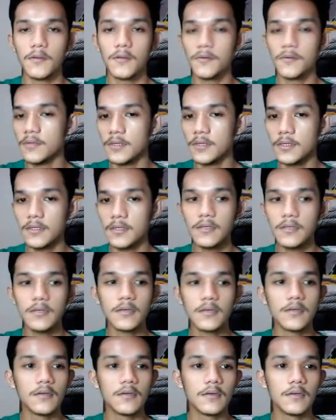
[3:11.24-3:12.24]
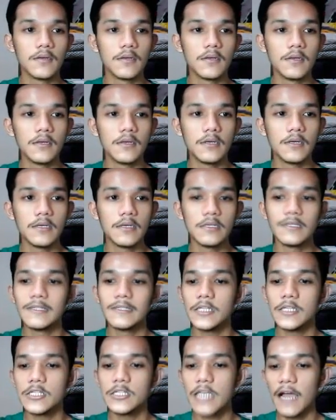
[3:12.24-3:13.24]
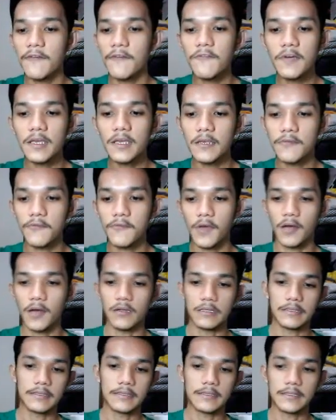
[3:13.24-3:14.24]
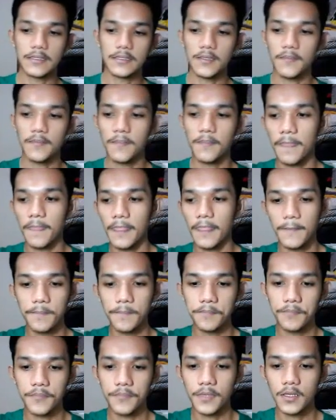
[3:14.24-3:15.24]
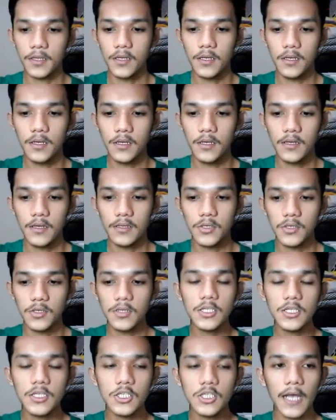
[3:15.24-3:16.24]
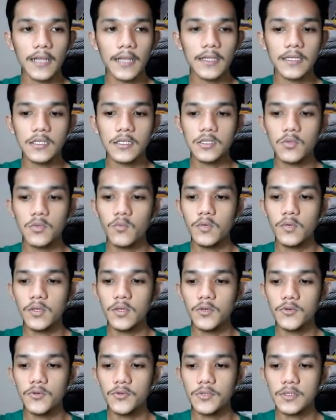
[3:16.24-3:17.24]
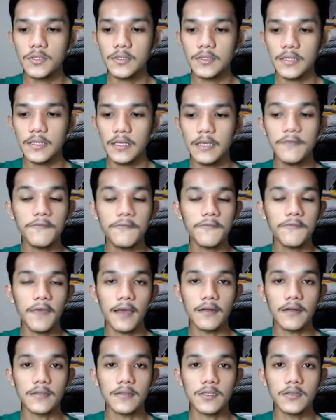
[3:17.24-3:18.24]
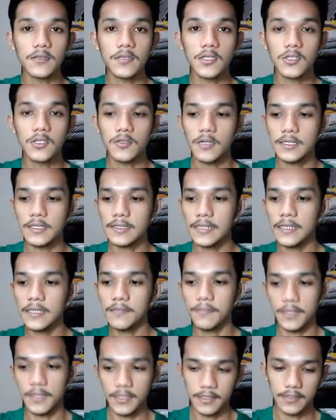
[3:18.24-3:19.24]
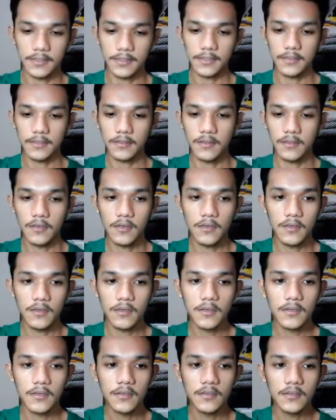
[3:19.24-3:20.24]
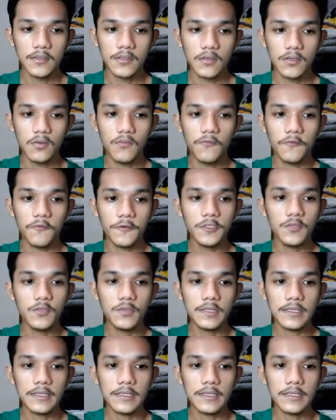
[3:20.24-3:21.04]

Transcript: loading. The Java if-else. So in this challenge, we use if-else conditional statements. So first